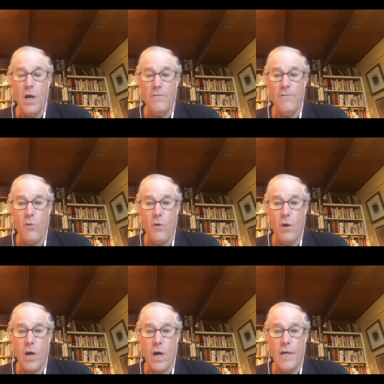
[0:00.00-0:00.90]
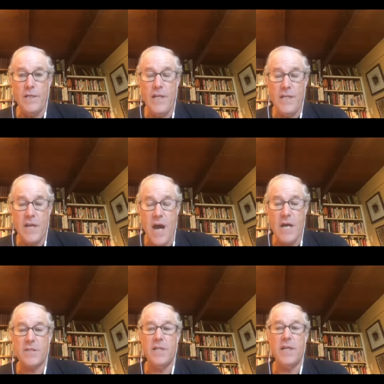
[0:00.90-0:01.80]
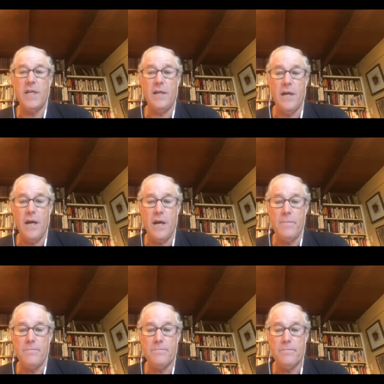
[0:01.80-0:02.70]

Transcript: for uh, detoxing um,